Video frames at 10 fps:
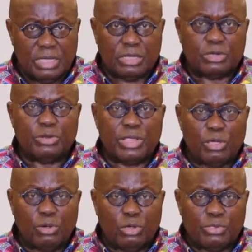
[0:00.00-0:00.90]

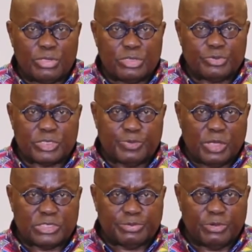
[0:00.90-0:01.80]
including all those
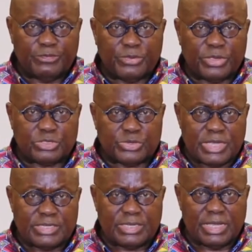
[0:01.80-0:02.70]
responsible for the
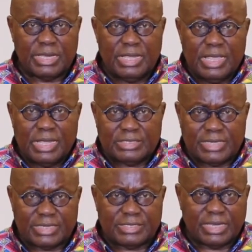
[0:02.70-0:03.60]
tracing,
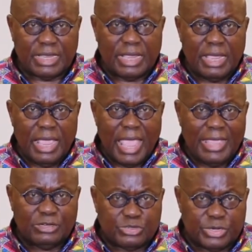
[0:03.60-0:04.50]
testing,
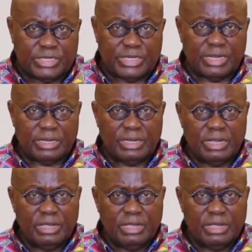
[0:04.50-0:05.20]
and treating,